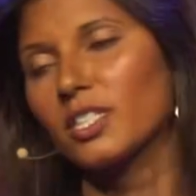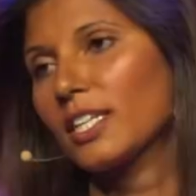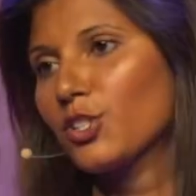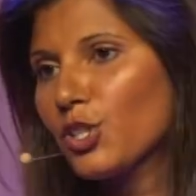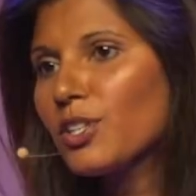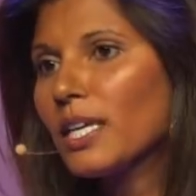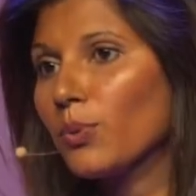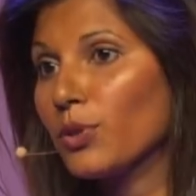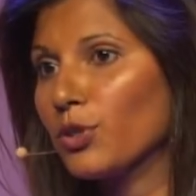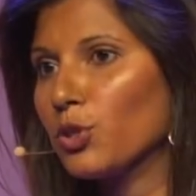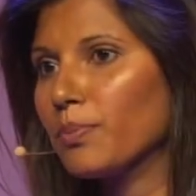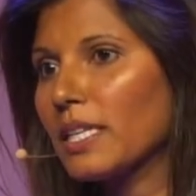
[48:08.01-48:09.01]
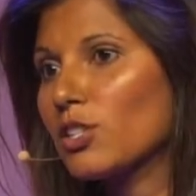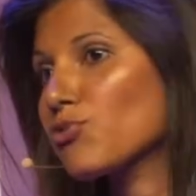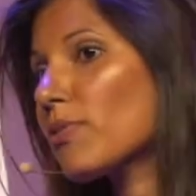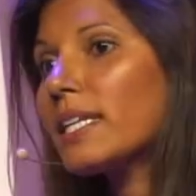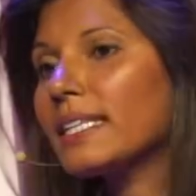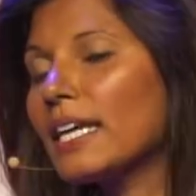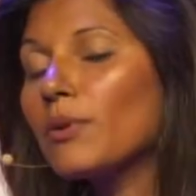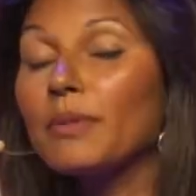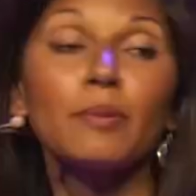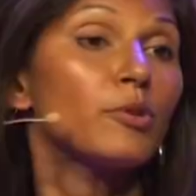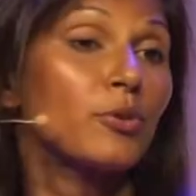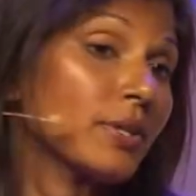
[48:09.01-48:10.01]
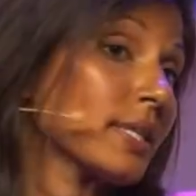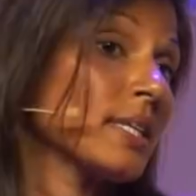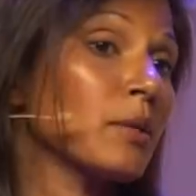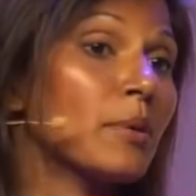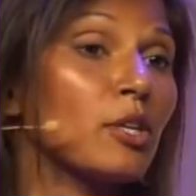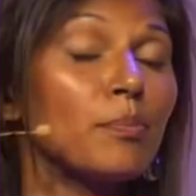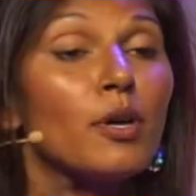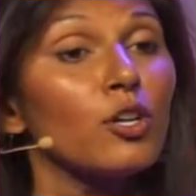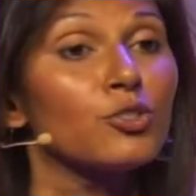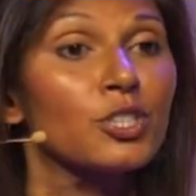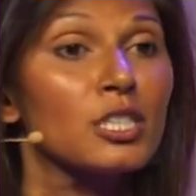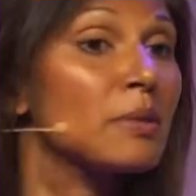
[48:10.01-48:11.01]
and I share that with you because right now maybe you're thinking about apologies,